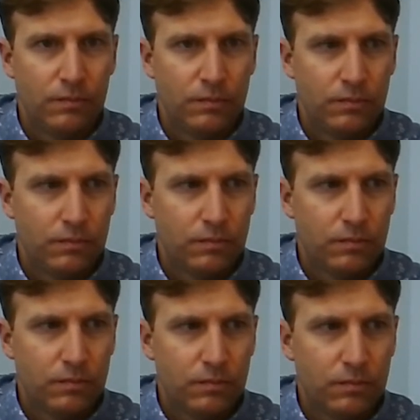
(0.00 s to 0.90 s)

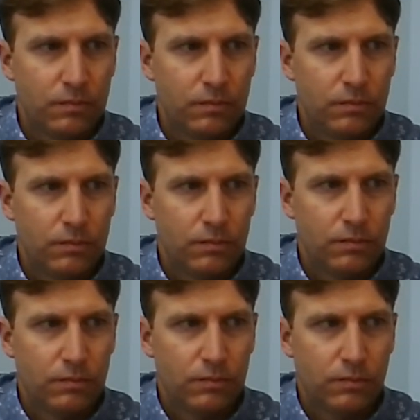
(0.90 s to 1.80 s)

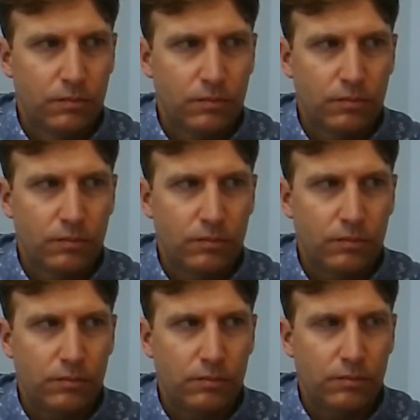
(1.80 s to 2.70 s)

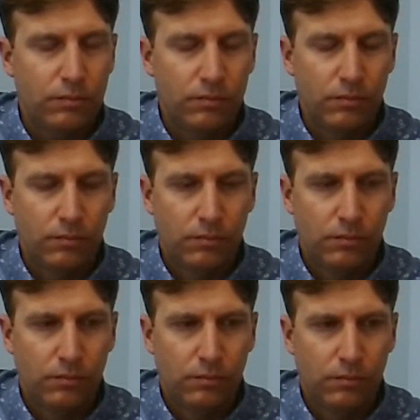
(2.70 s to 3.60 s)

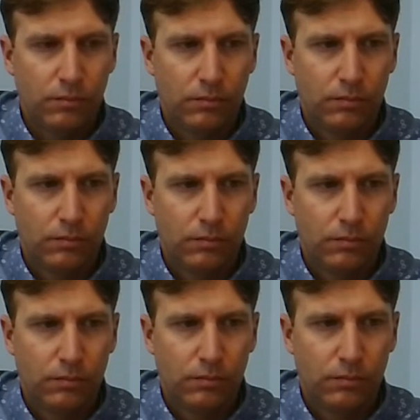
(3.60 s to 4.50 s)
This person isn't speaking.